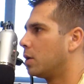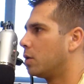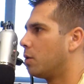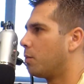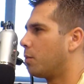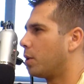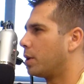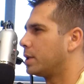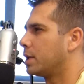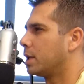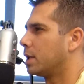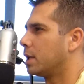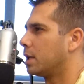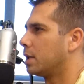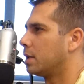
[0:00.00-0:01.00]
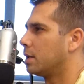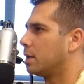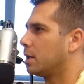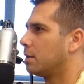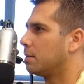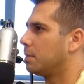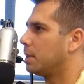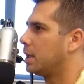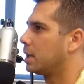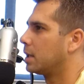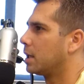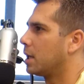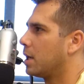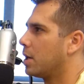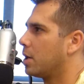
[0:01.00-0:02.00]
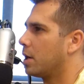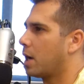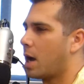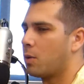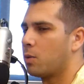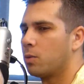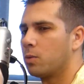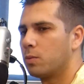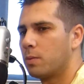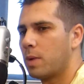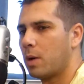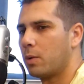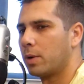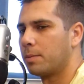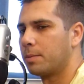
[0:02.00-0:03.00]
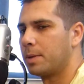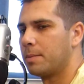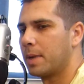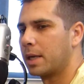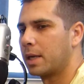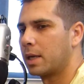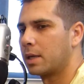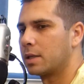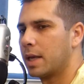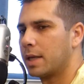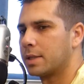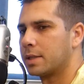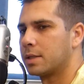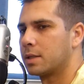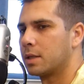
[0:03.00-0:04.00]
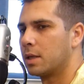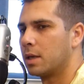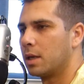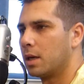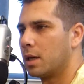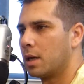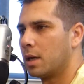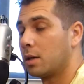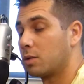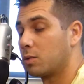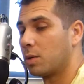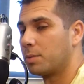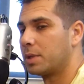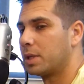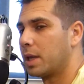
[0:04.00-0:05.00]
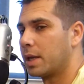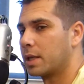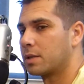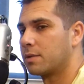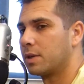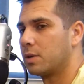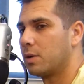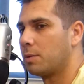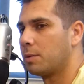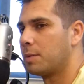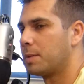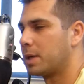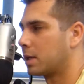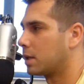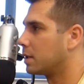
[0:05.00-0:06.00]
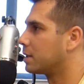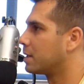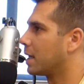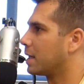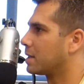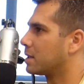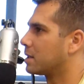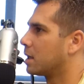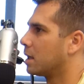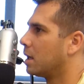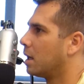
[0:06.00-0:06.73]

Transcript: no point in, in, in being here. I, I will be making tests. Uh, it will be the next video. I'll be making tests